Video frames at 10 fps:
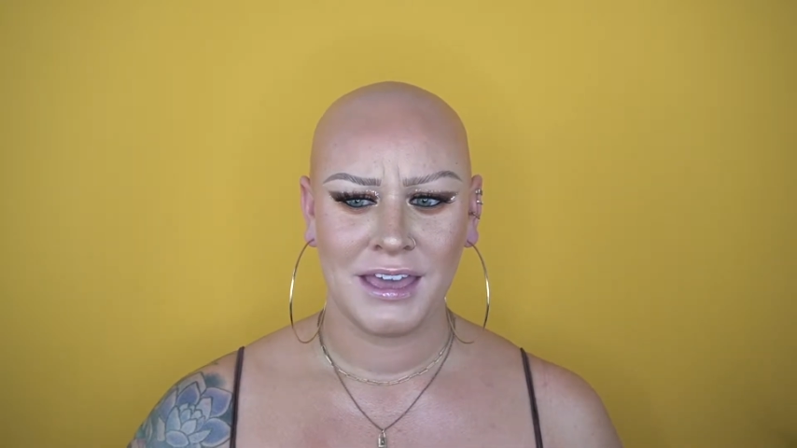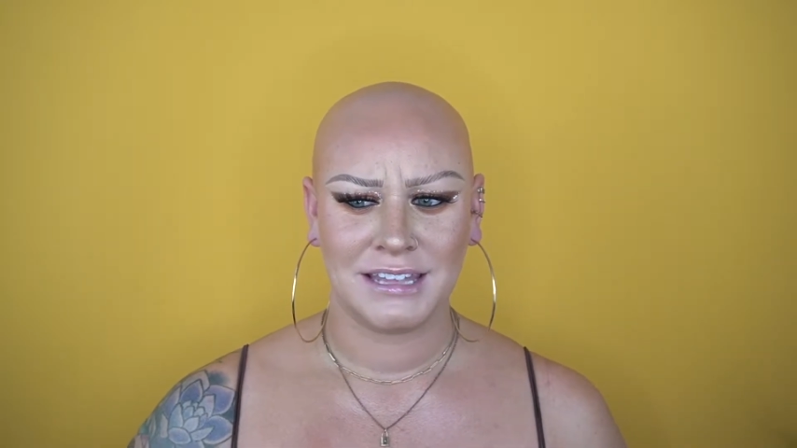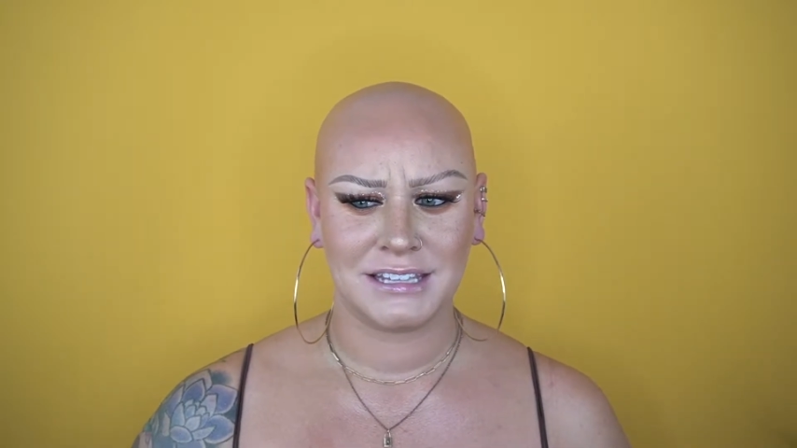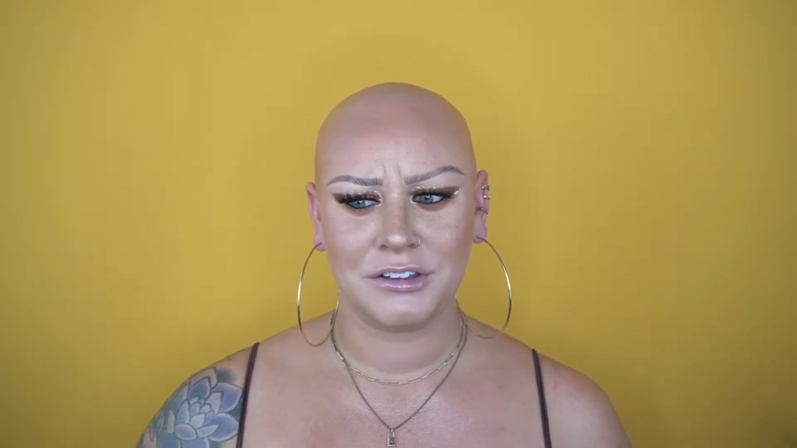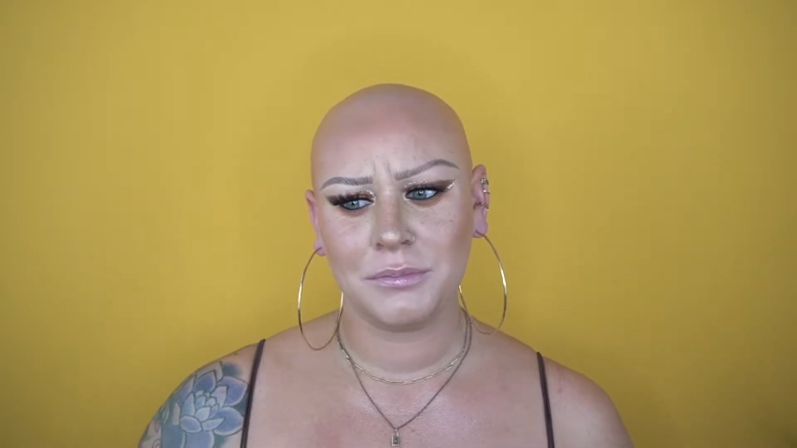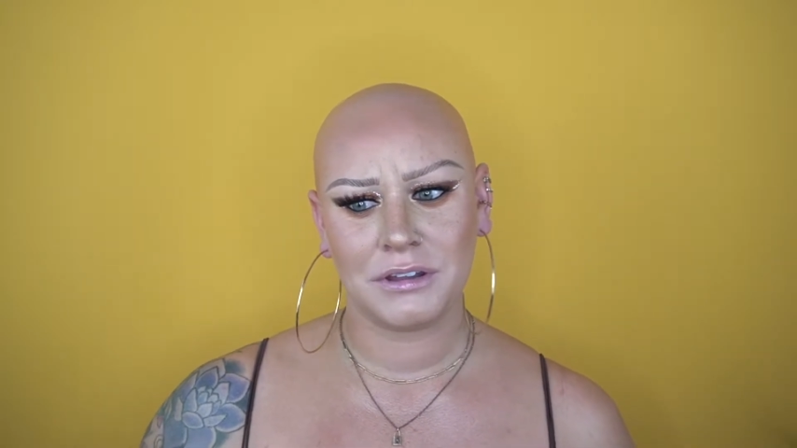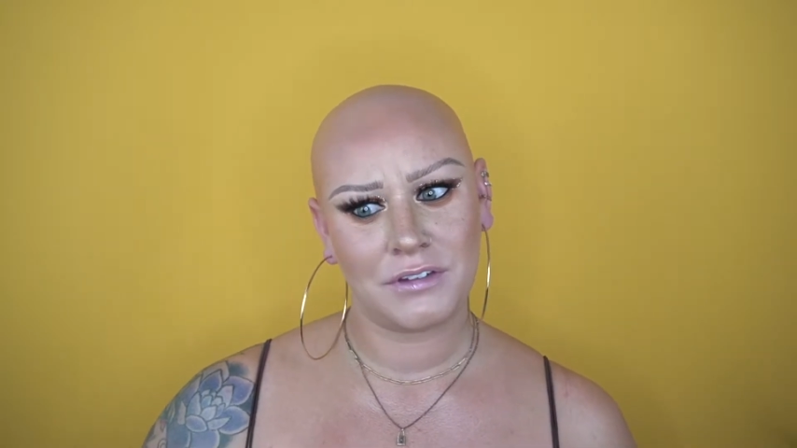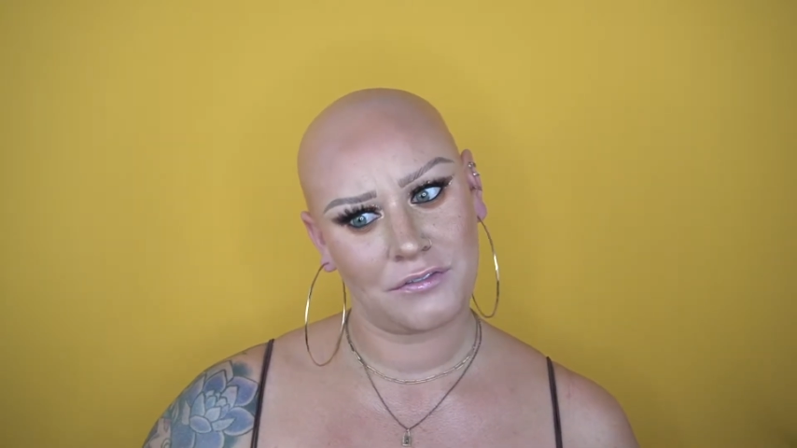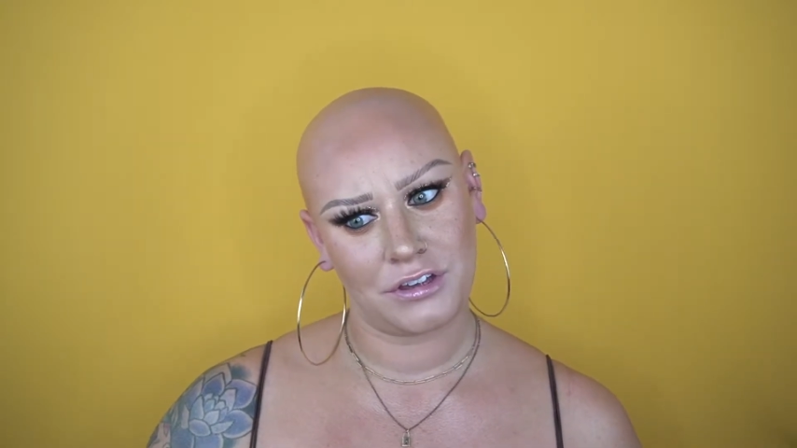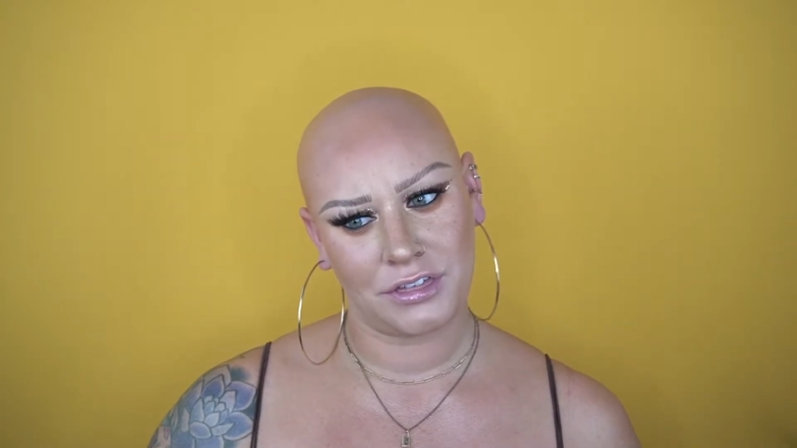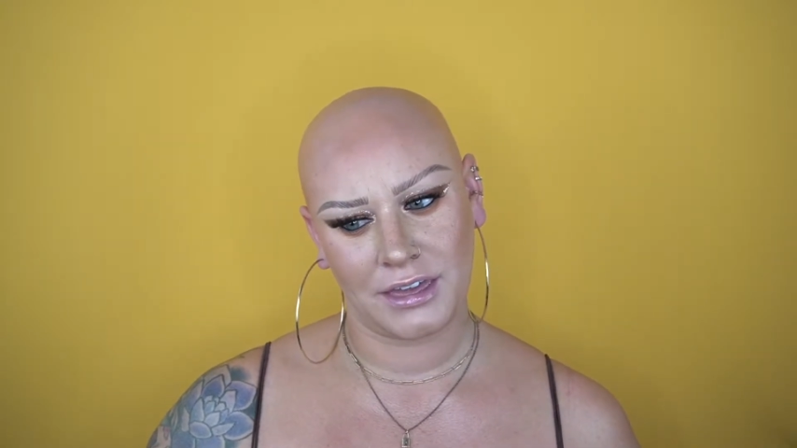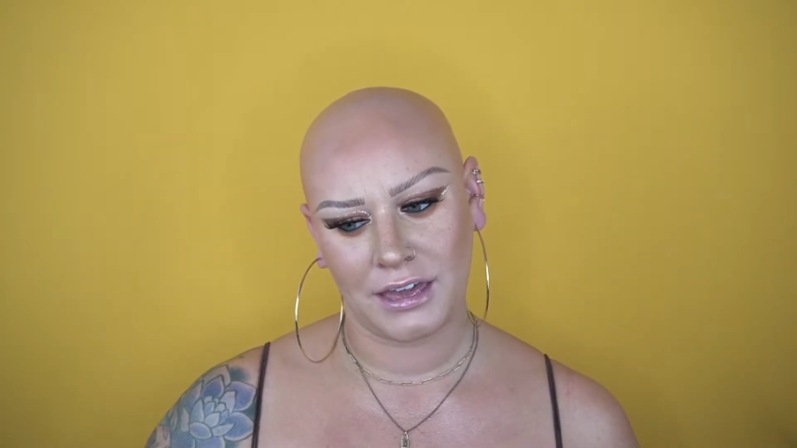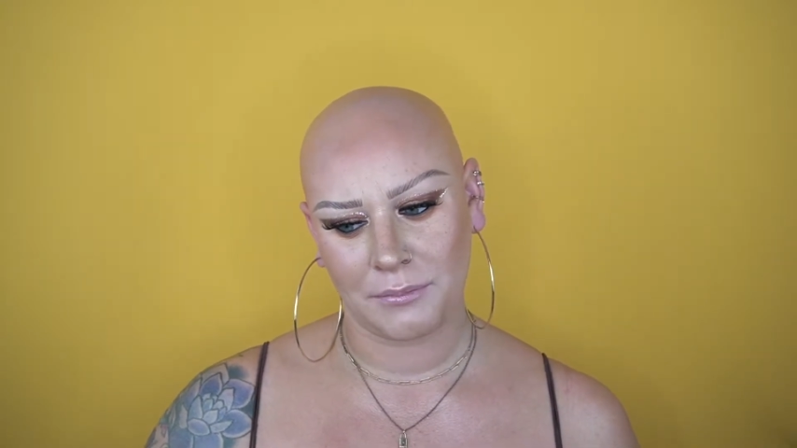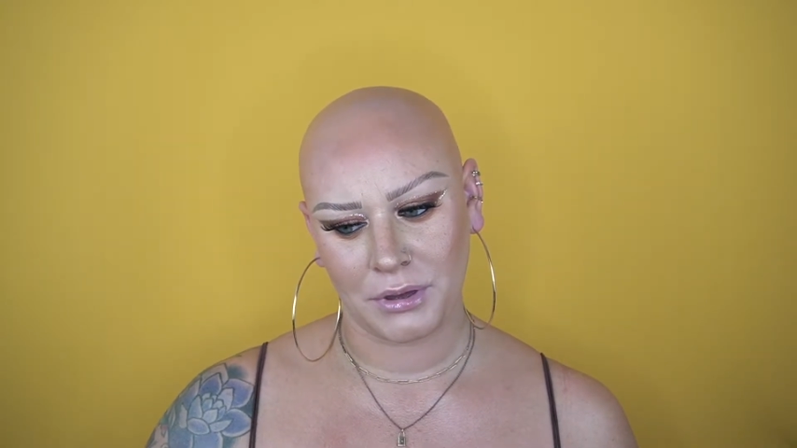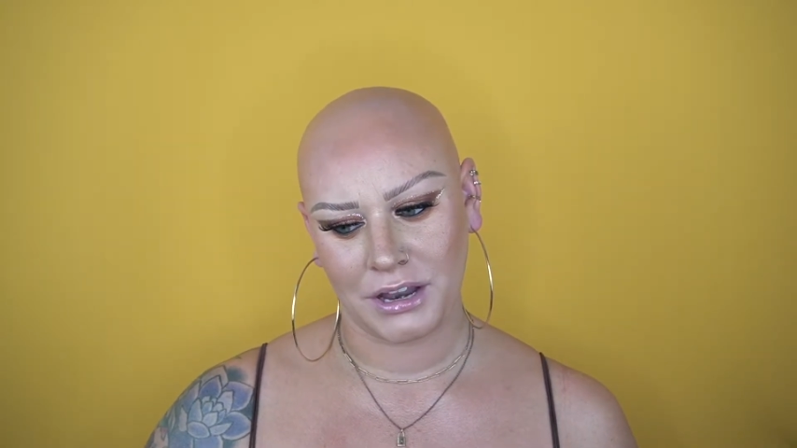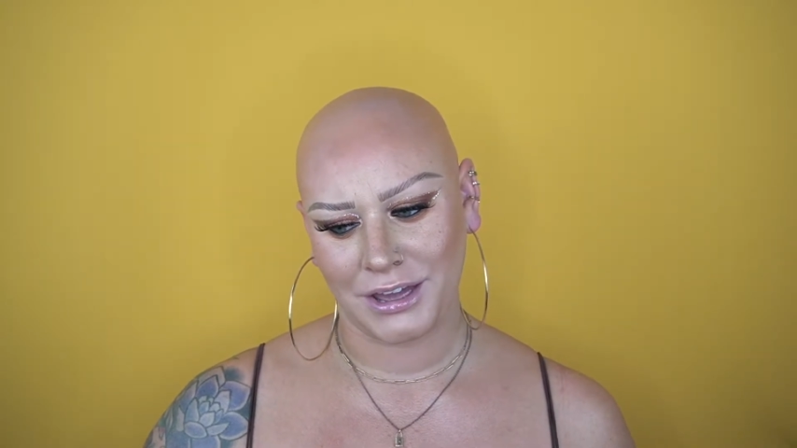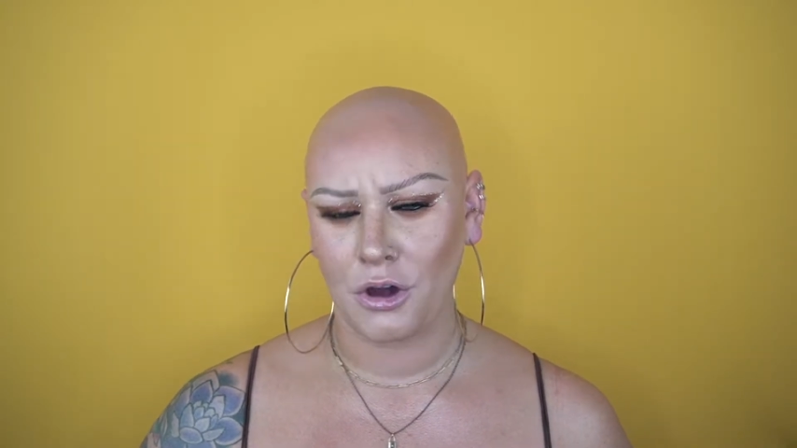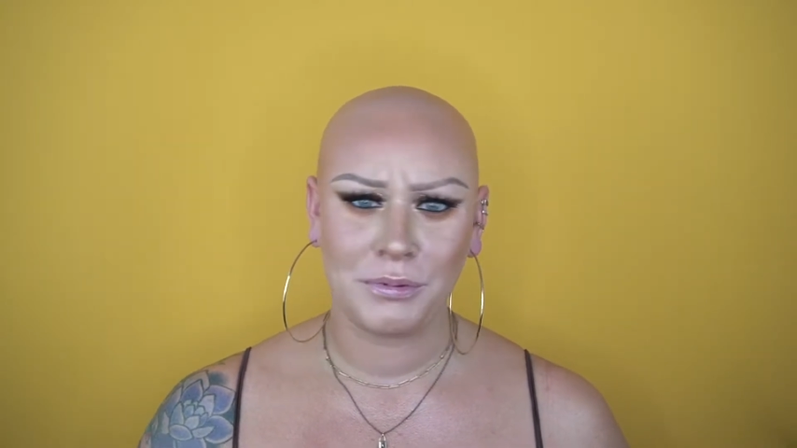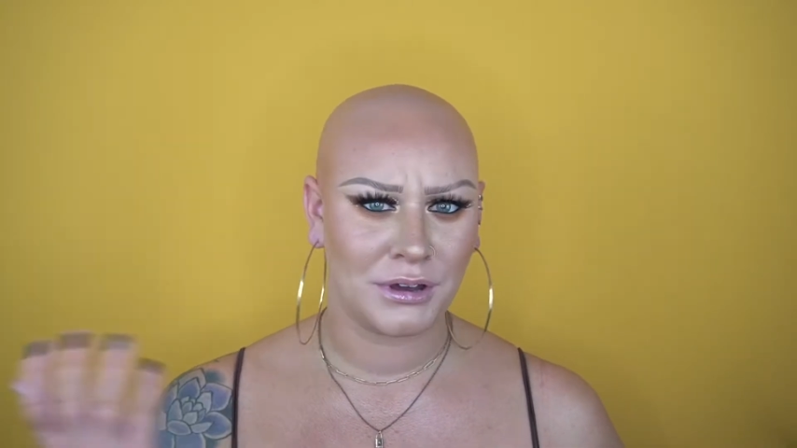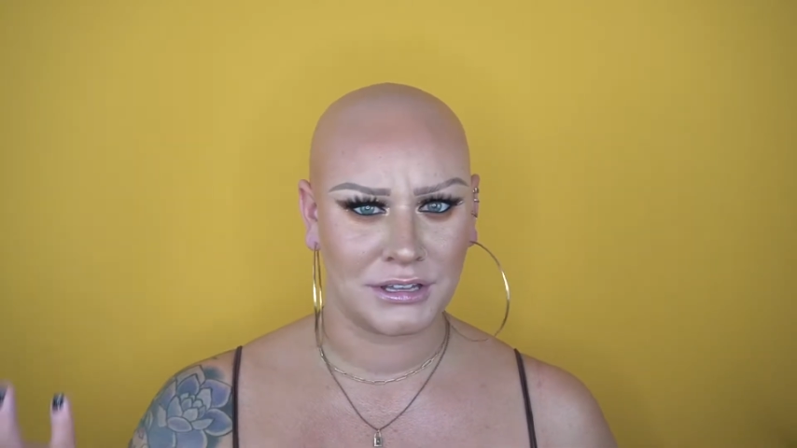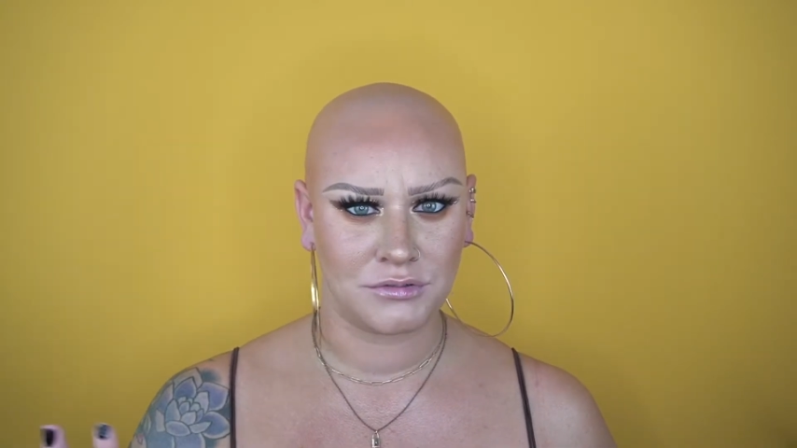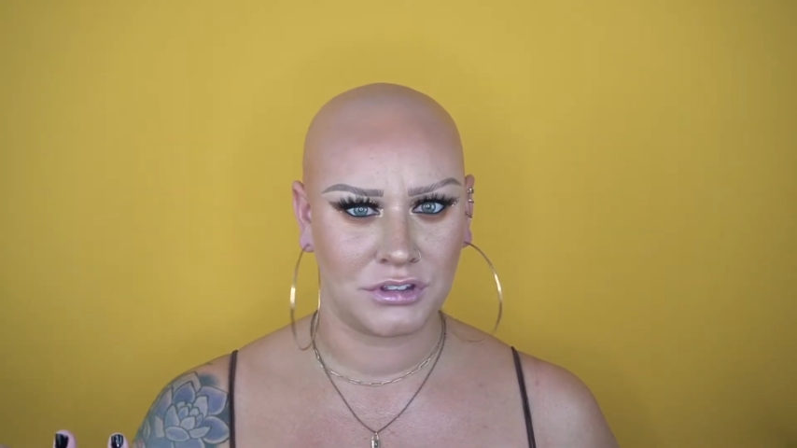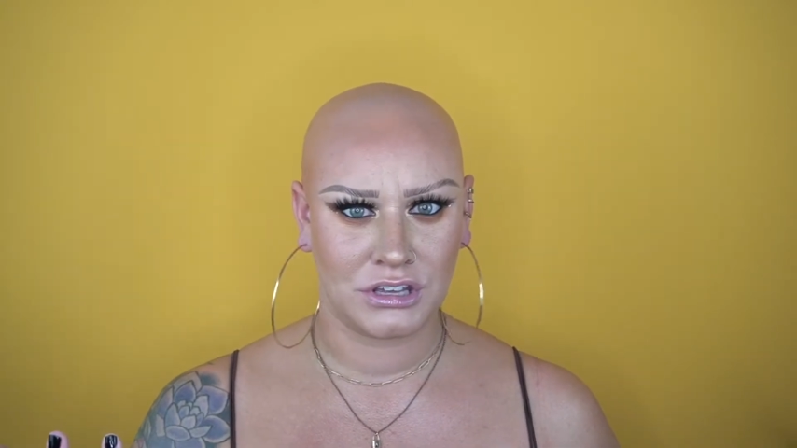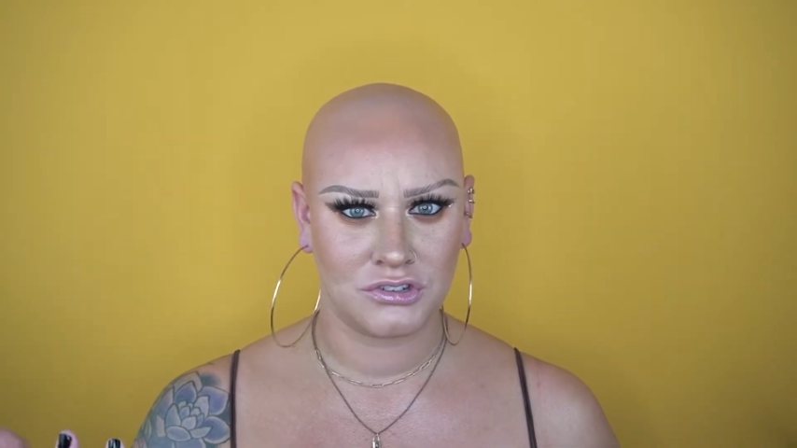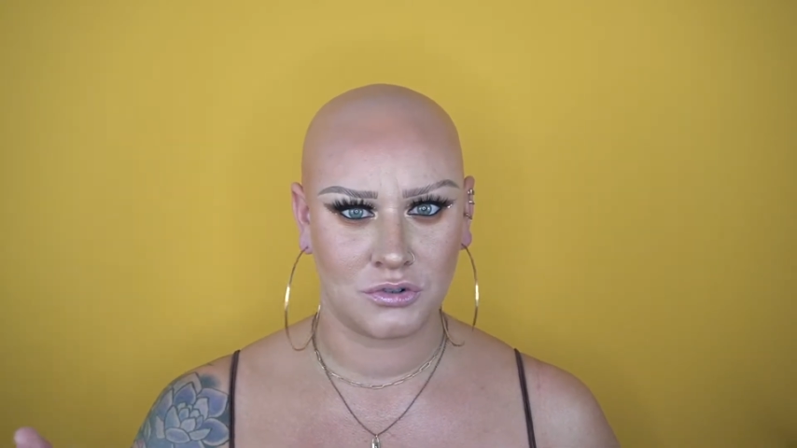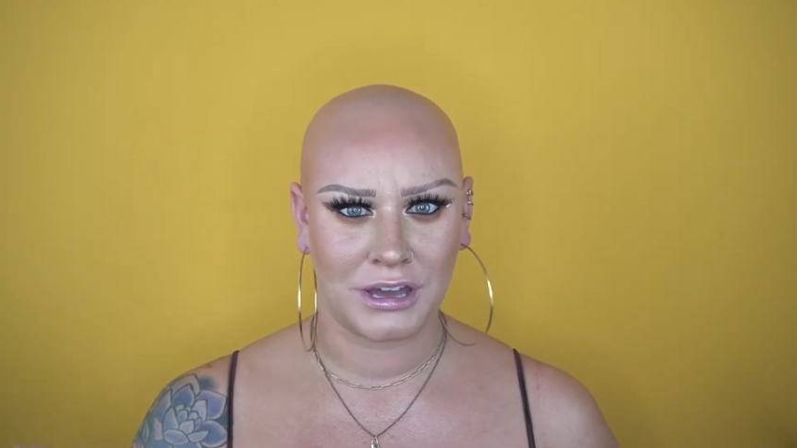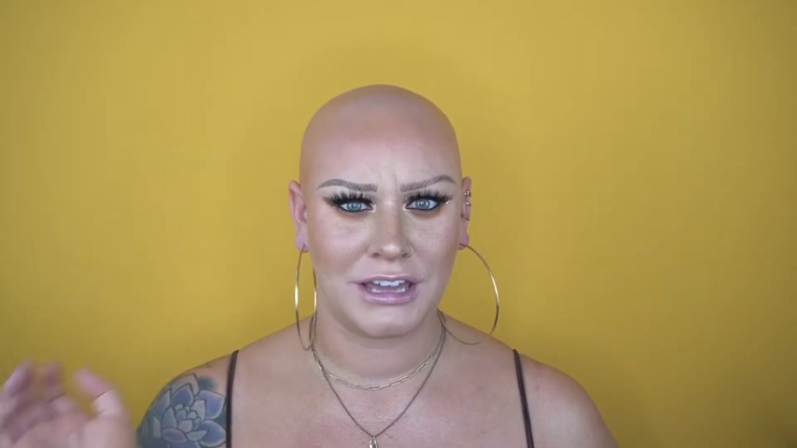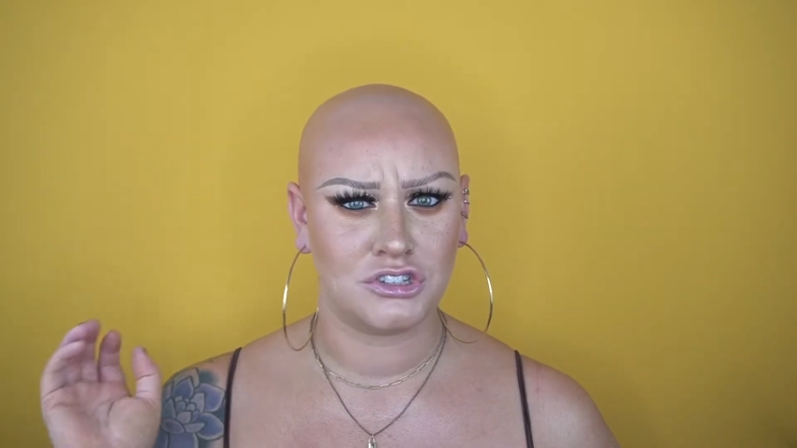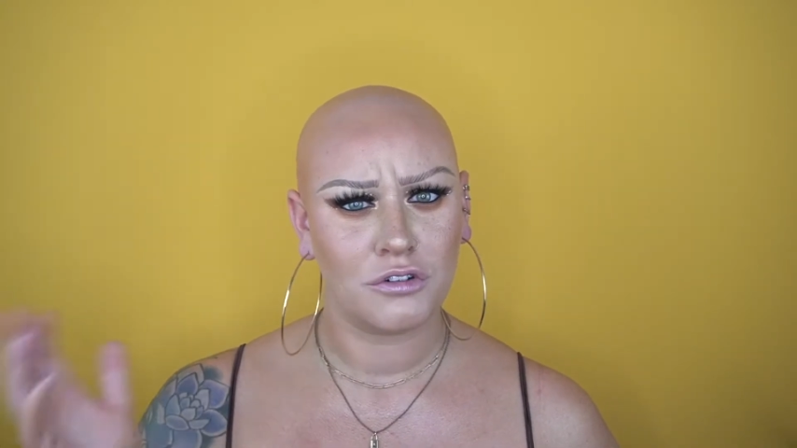it's a little bit of everything, but I hope you guys really enjoy it.